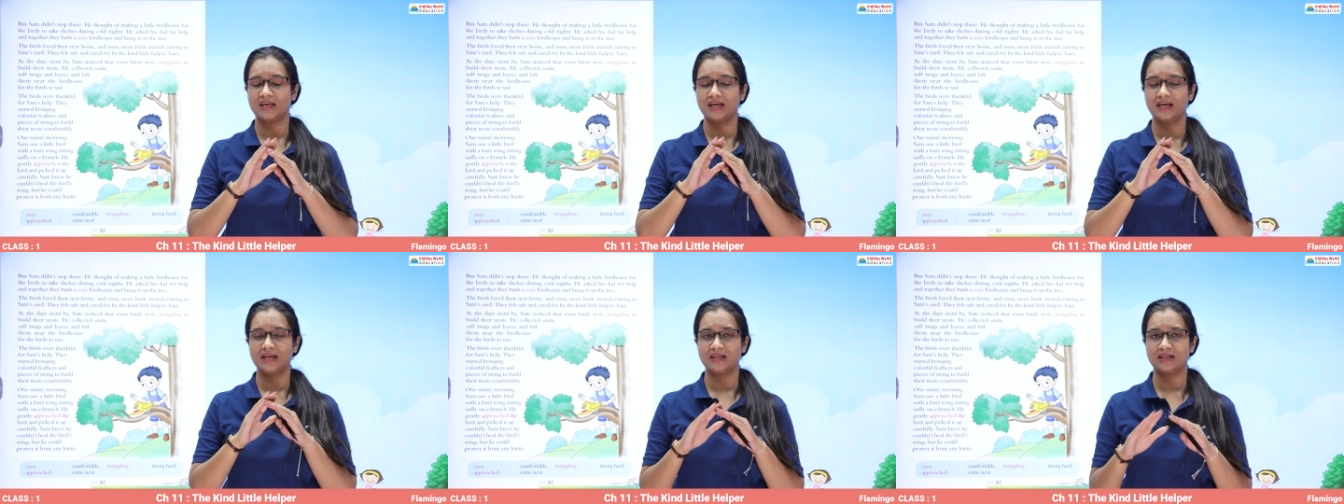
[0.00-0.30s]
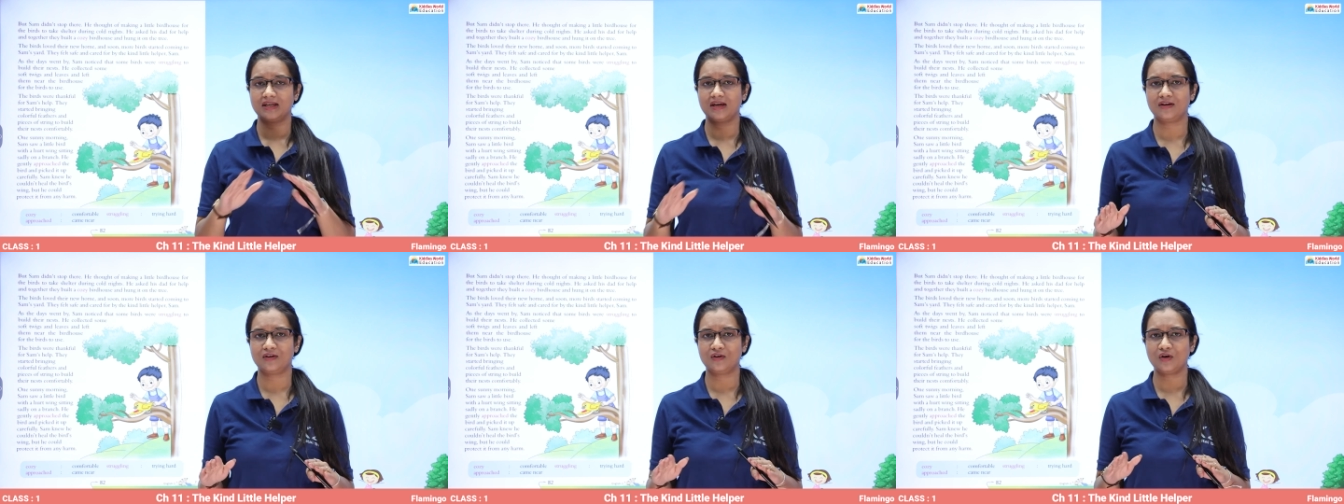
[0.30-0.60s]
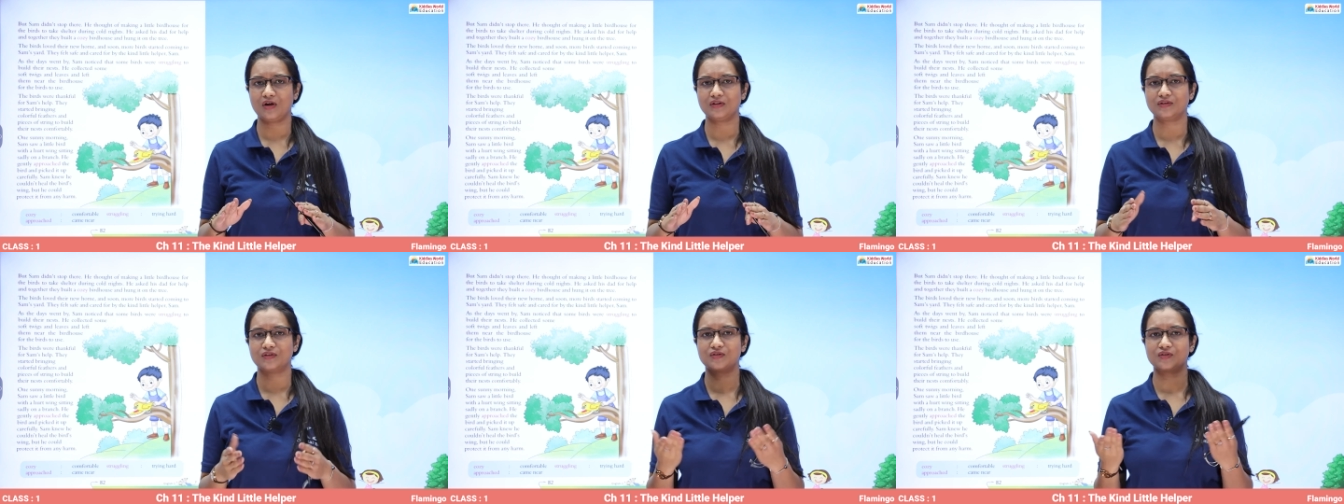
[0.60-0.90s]
he did
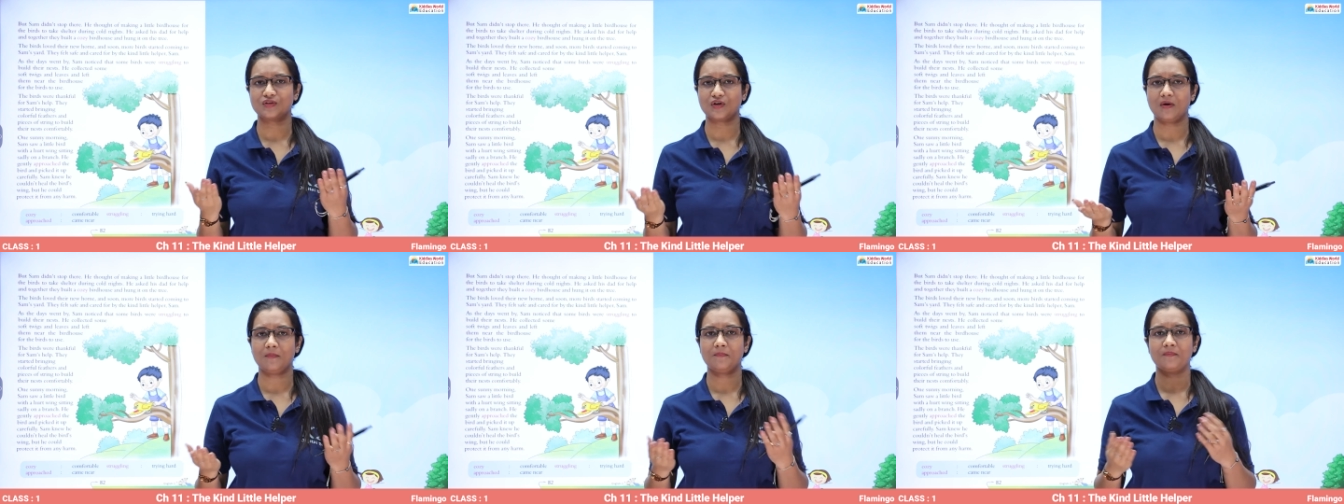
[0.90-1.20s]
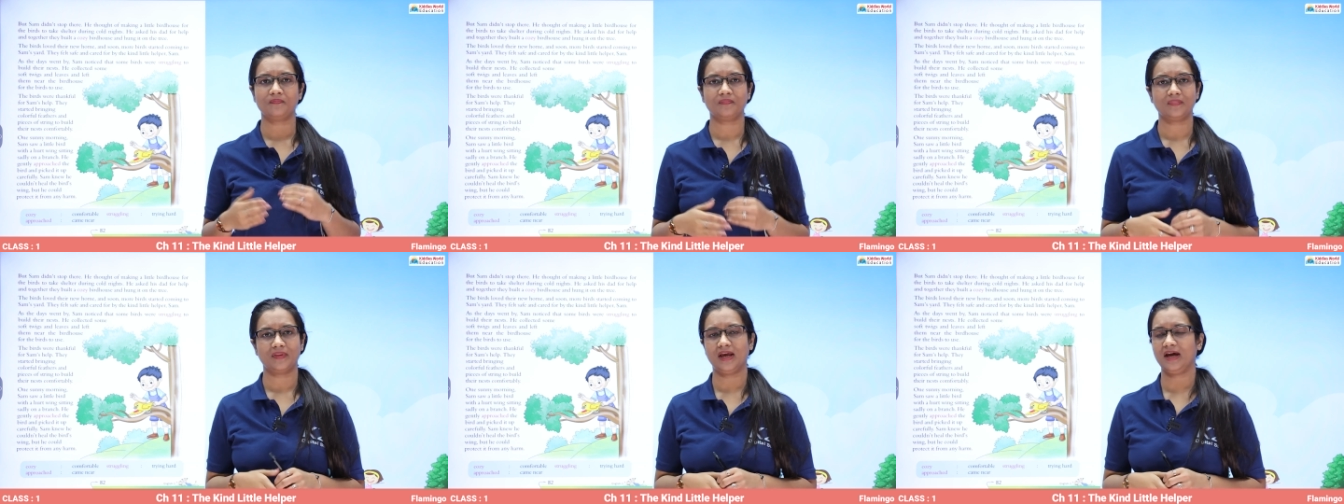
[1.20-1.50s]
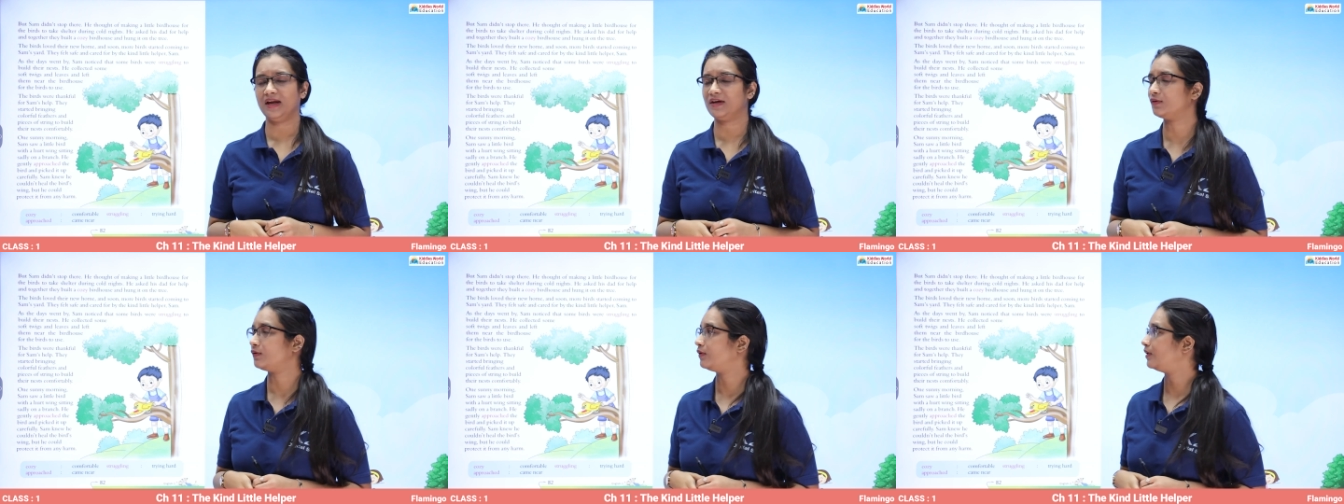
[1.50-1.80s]
not stop
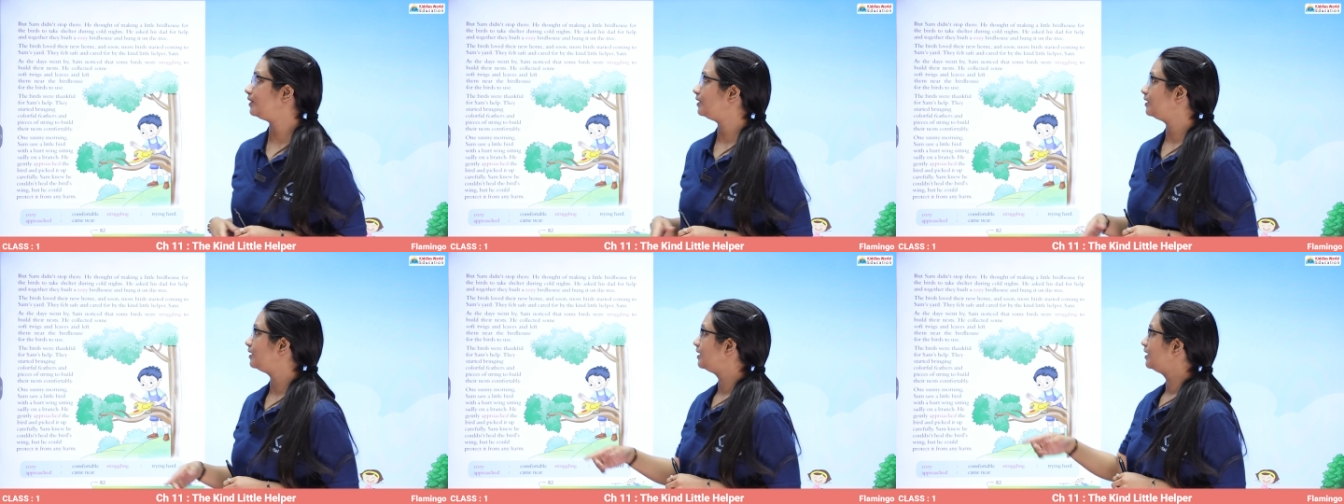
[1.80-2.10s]
at all.